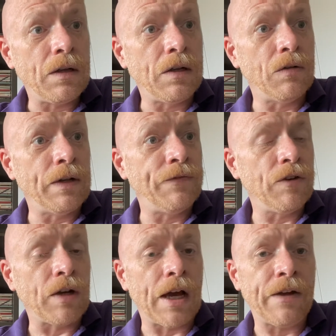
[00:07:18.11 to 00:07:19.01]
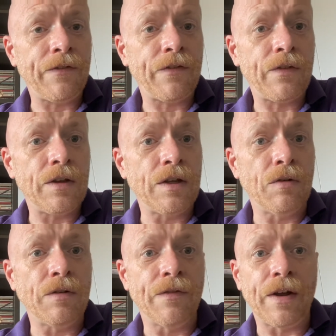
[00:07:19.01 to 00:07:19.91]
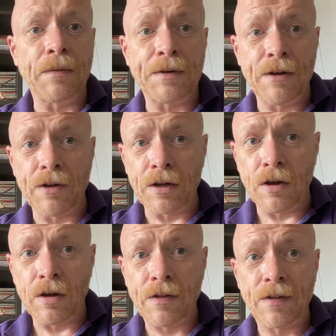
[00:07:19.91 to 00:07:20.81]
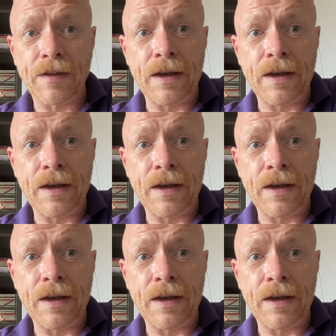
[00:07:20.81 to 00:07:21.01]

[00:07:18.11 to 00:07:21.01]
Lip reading: You lived your life, you developed hearing loss,